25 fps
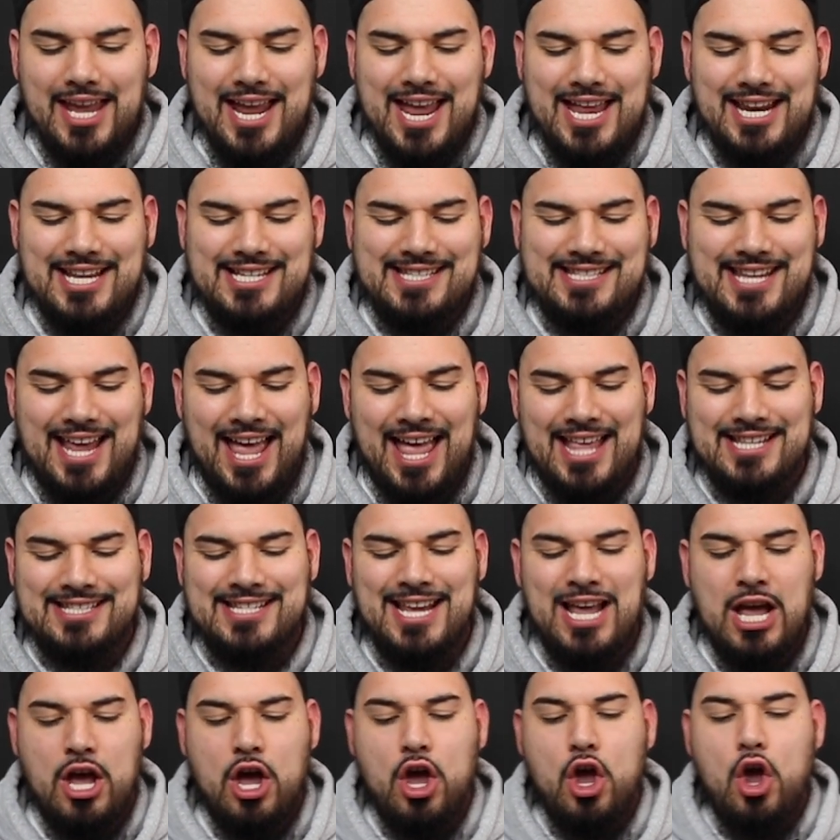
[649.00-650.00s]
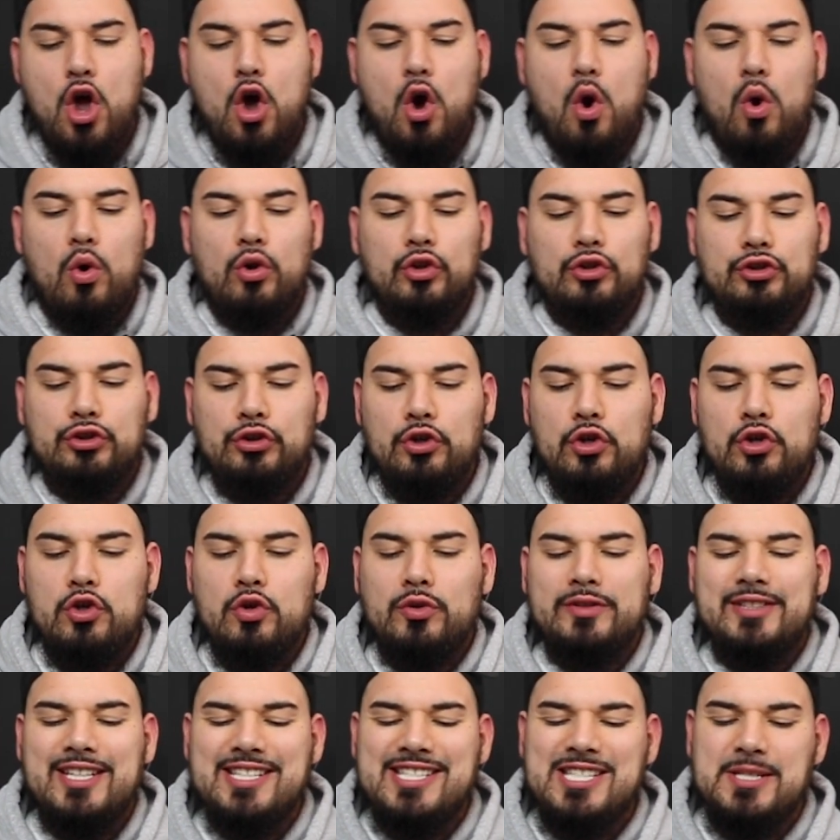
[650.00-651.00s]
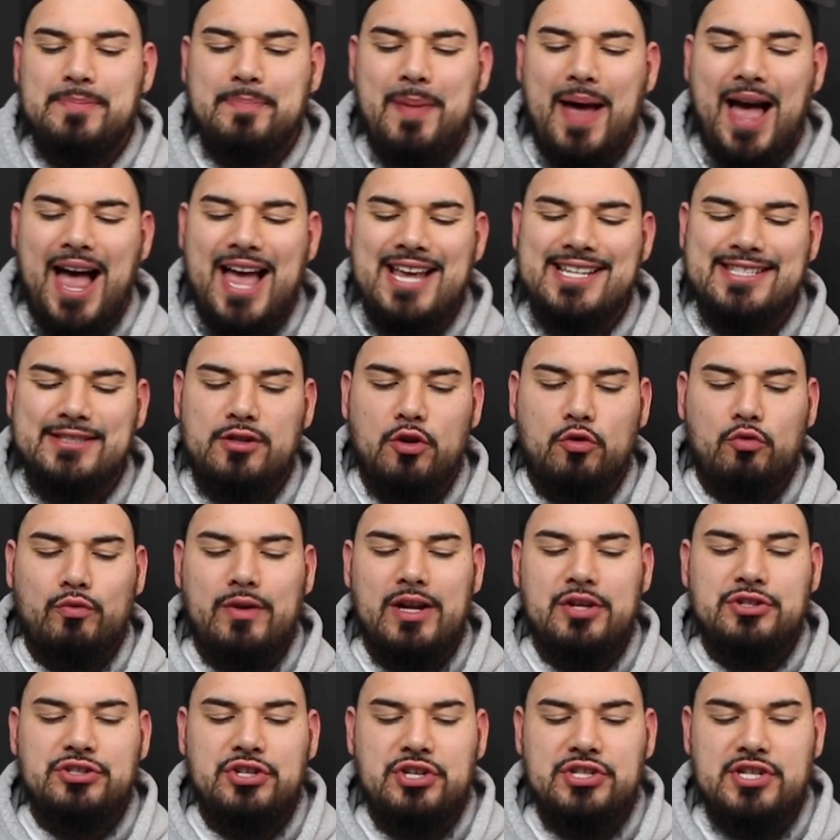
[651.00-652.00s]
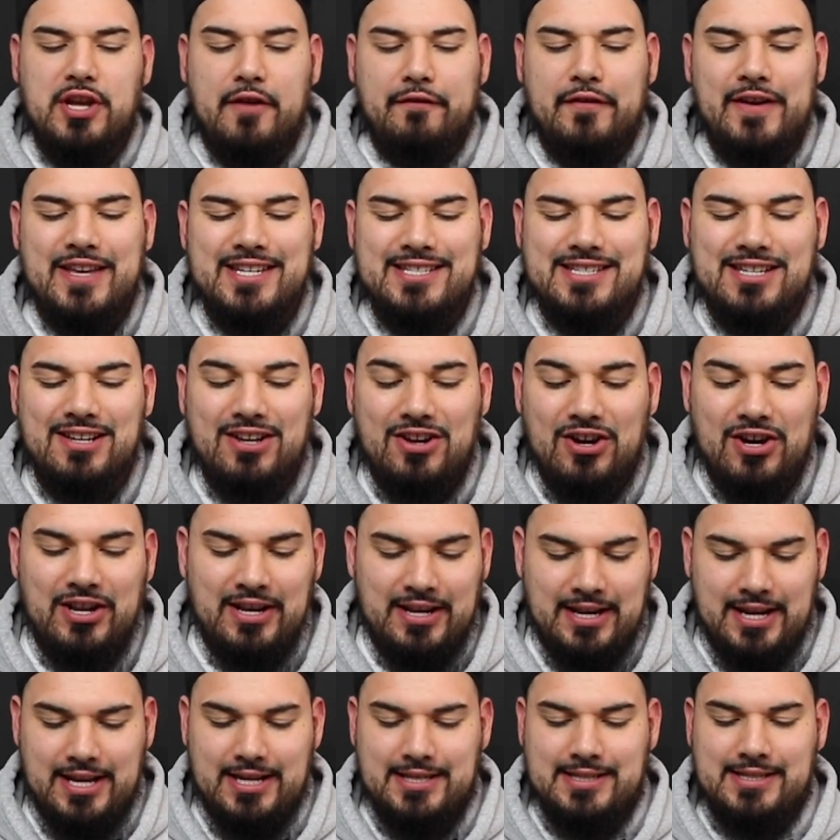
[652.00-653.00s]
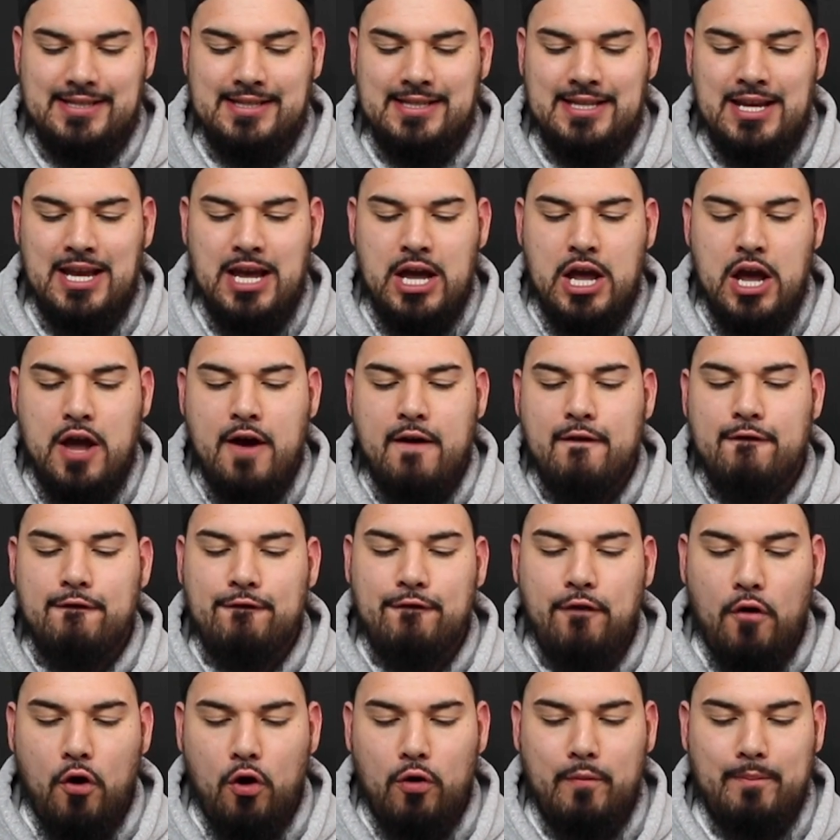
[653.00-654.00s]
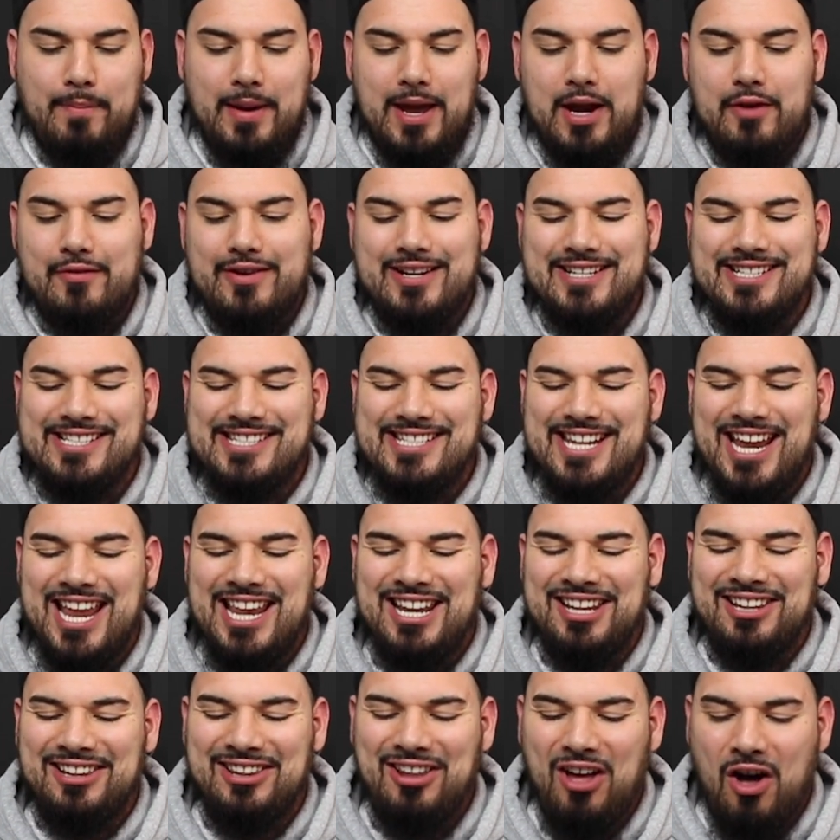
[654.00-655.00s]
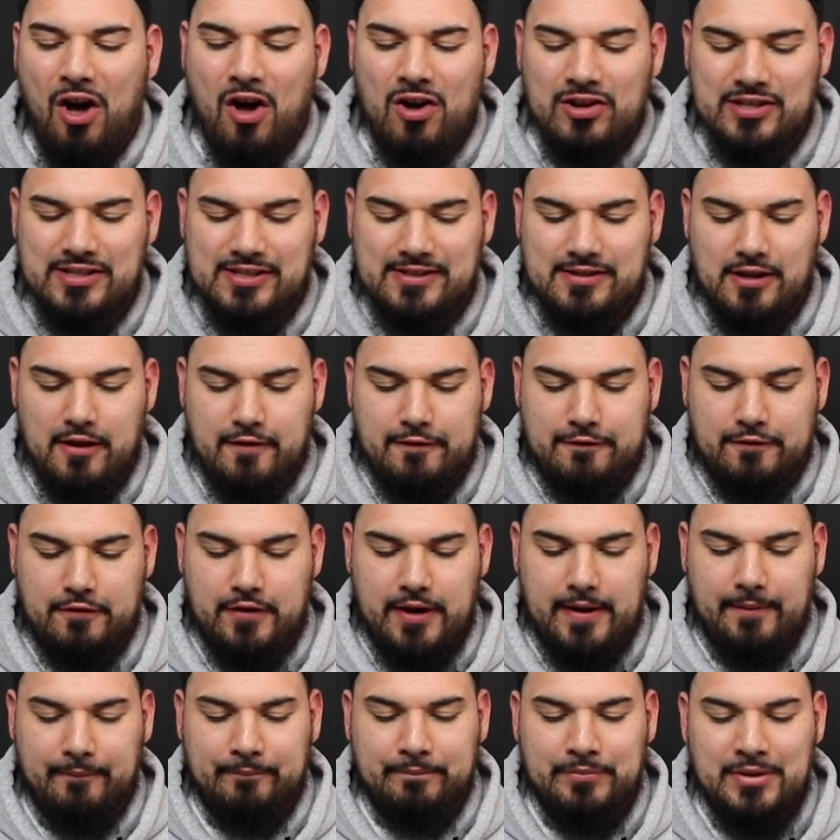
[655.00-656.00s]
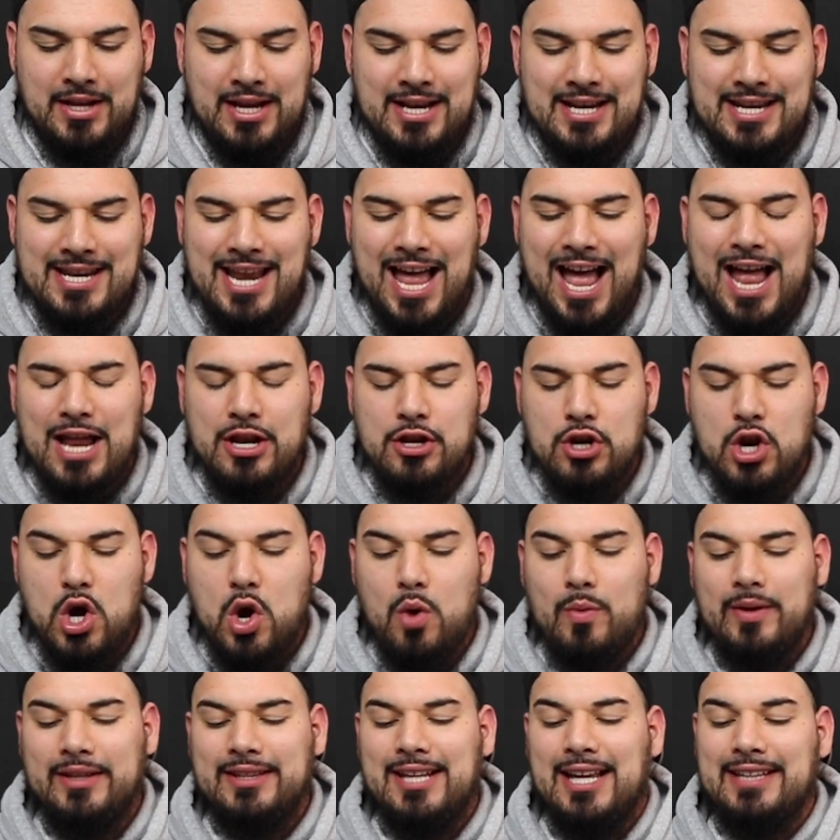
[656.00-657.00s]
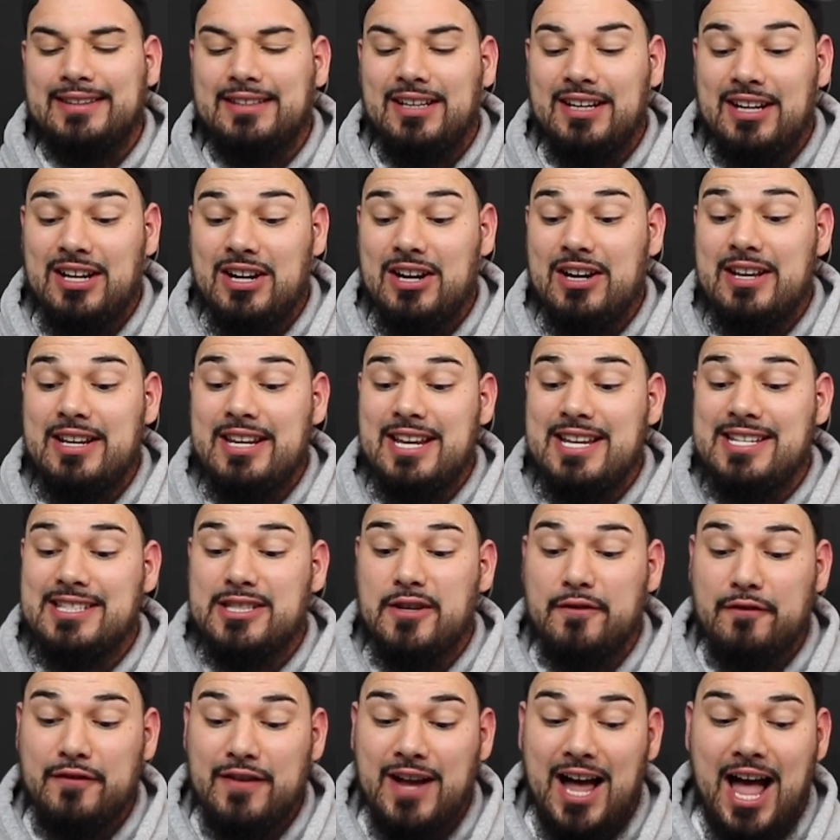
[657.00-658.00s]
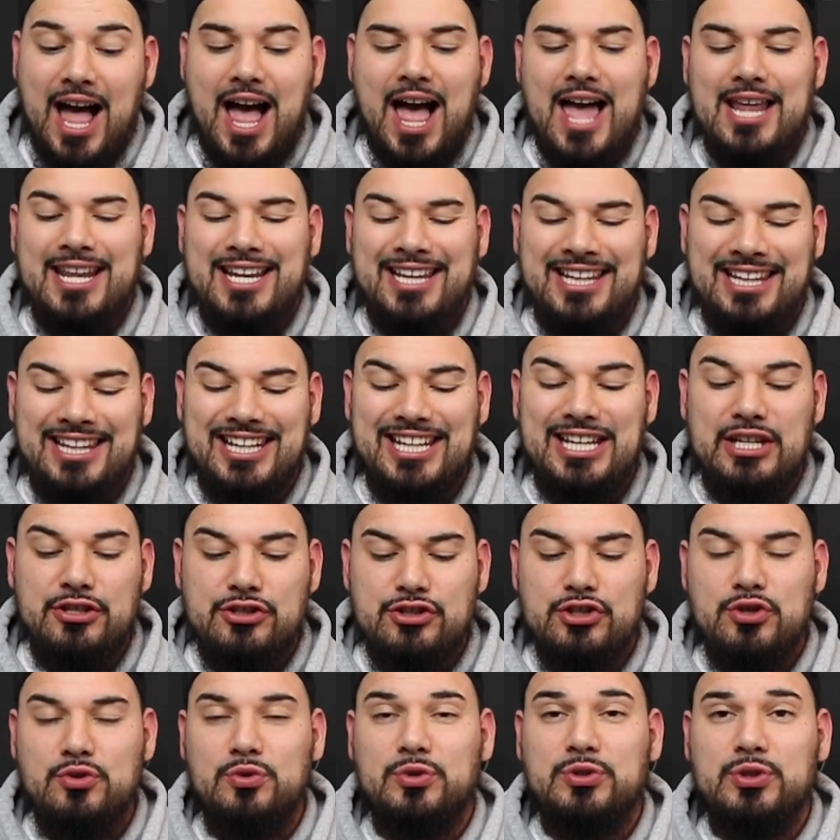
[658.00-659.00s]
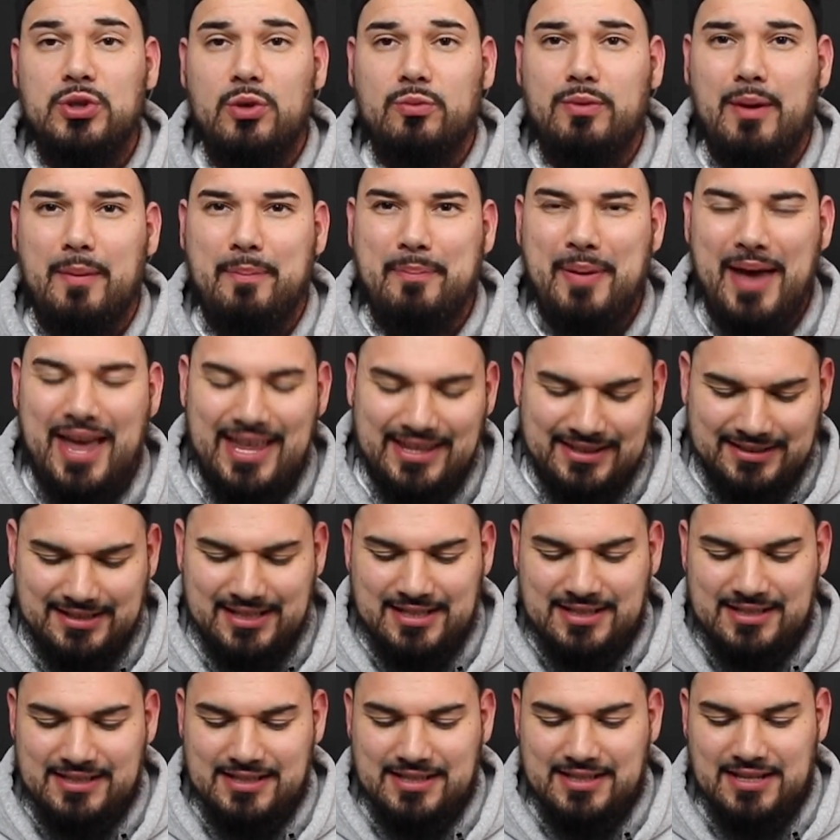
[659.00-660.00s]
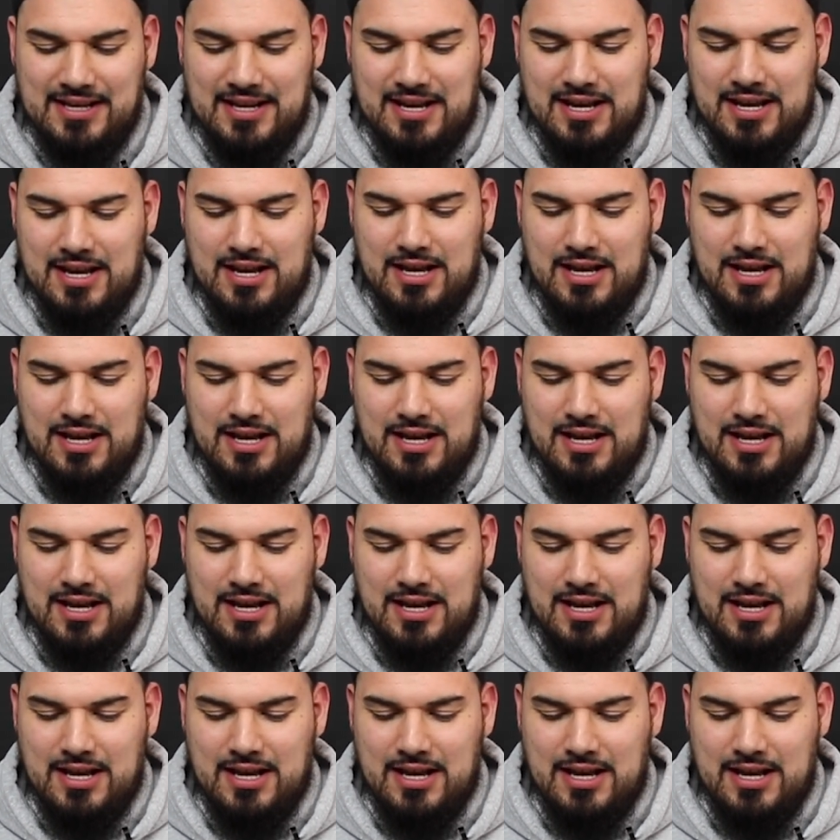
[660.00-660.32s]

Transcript: And it says, or do you despise the riches of his goodness, forbearance, and long-suffering, not knowing that the goodness of God leads you to repentance?